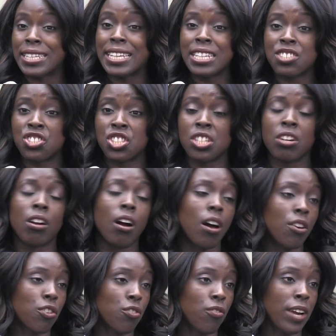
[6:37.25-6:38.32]
each year
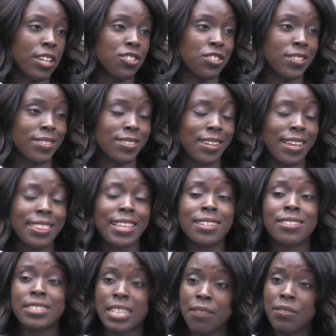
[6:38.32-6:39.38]
on corrections.
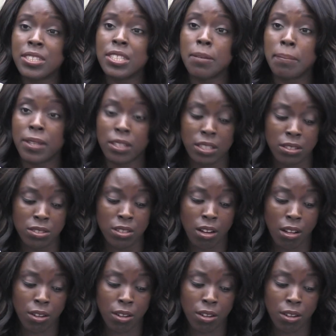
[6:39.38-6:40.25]
That's $70 billion.